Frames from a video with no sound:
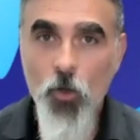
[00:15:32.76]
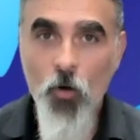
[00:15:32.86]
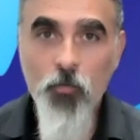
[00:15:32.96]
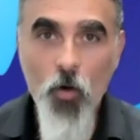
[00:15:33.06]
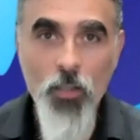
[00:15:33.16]
So
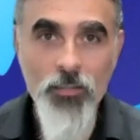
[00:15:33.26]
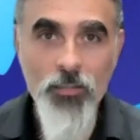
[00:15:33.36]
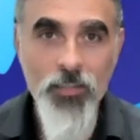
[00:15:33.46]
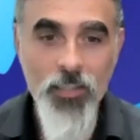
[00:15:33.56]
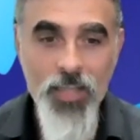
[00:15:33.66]
don't
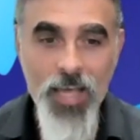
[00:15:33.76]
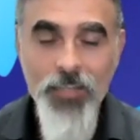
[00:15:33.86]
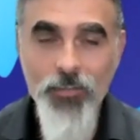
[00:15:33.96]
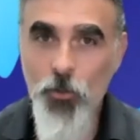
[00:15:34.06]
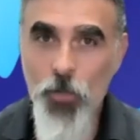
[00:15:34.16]
fall into
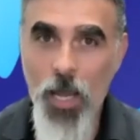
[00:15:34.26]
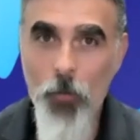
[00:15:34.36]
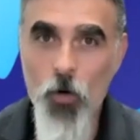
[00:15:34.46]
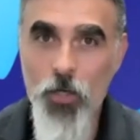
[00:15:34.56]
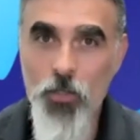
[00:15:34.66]
that
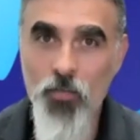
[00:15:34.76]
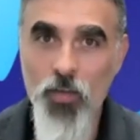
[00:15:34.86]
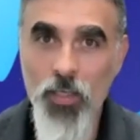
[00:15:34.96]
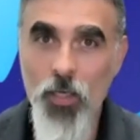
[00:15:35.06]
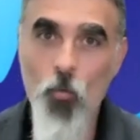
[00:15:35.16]
trap where
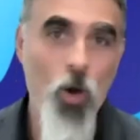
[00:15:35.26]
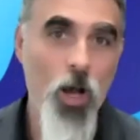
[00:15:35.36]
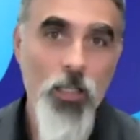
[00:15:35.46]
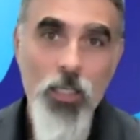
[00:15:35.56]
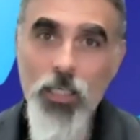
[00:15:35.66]
you're
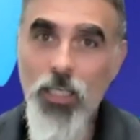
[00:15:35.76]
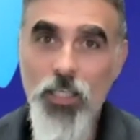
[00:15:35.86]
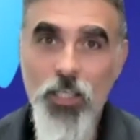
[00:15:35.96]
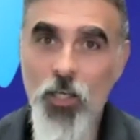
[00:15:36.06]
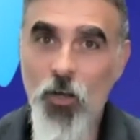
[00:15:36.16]
thinking, well,
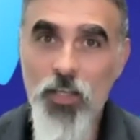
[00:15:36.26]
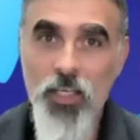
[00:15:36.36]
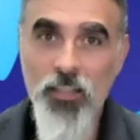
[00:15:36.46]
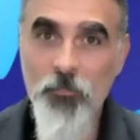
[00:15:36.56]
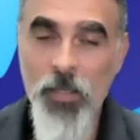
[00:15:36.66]

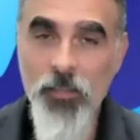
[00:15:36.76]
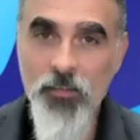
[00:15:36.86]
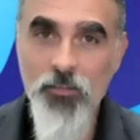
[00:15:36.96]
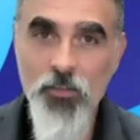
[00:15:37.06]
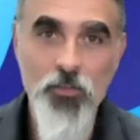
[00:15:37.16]
the
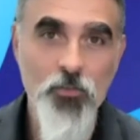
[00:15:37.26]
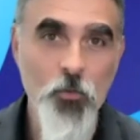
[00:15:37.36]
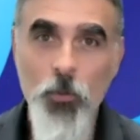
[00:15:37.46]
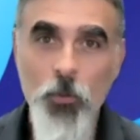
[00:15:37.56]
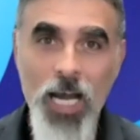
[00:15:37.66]
expenses are
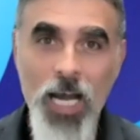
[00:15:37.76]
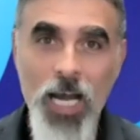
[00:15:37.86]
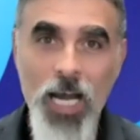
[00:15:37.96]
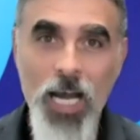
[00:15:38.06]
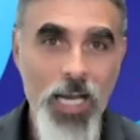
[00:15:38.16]
super
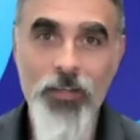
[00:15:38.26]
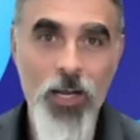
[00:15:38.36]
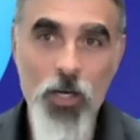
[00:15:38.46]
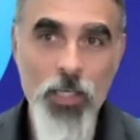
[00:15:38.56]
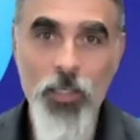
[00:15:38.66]
high.
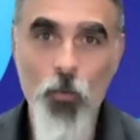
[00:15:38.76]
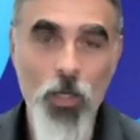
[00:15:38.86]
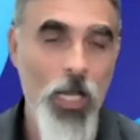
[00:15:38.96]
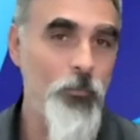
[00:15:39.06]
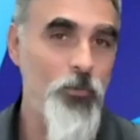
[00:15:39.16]
They're not
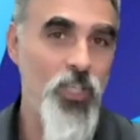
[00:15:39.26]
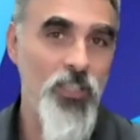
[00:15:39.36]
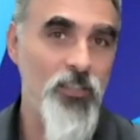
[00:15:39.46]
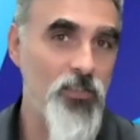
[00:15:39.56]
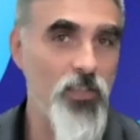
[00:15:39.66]
running it well.
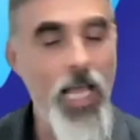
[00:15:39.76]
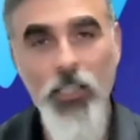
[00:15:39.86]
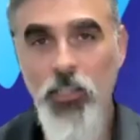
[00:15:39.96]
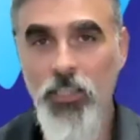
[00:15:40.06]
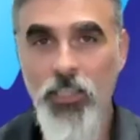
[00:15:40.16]
I'm just going to
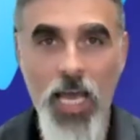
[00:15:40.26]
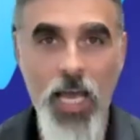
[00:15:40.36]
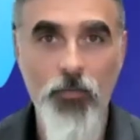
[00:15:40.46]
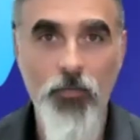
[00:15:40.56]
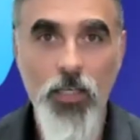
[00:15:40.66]
slash it
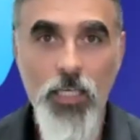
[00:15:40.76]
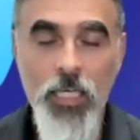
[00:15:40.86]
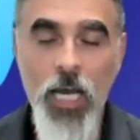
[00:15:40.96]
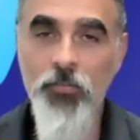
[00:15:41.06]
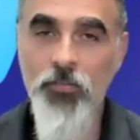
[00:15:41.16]
in half.
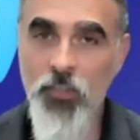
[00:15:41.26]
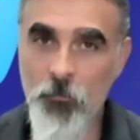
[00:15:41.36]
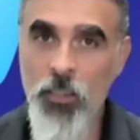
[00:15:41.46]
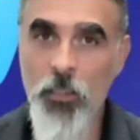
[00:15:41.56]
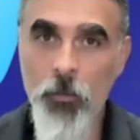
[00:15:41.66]
I've
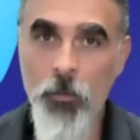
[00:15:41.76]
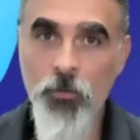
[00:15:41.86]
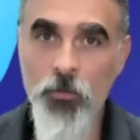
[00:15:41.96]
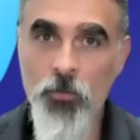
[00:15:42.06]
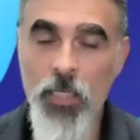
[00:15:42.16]
seen many
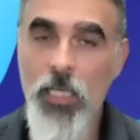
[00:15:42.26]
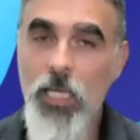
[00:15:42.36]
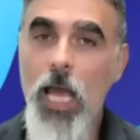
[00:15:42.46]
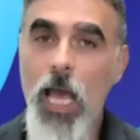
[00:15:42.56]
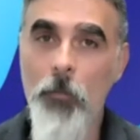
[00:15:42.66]
people do
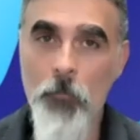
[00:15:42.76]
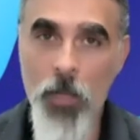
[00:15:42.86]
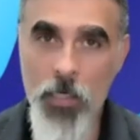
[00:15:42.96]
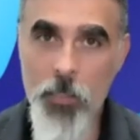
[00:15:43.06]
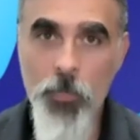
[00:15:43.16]
that,
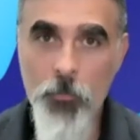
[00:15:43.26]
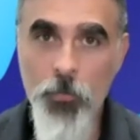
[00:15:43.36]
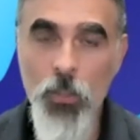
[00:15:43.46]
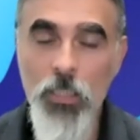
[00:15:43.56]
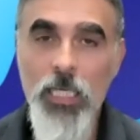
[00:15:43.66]
and many
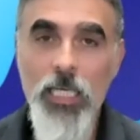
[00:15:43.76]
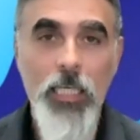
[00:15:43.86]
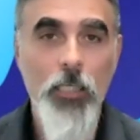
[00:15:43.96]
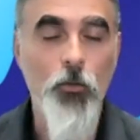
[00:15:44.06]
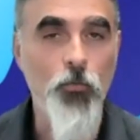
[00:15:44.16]
people
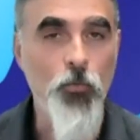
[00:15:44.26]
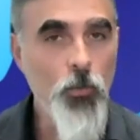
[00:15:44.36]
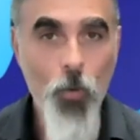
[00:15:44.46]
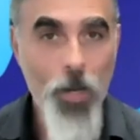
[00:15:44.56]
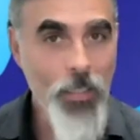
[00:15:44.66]
get a
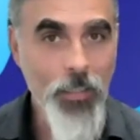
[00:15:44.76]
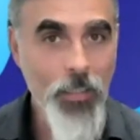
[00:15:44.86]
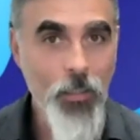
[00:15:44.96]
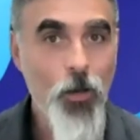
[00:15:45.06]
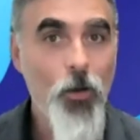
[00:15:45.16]
rude
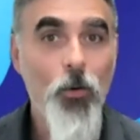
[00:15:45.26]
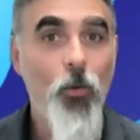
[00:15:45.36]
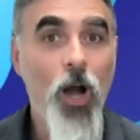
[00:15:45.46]
awakening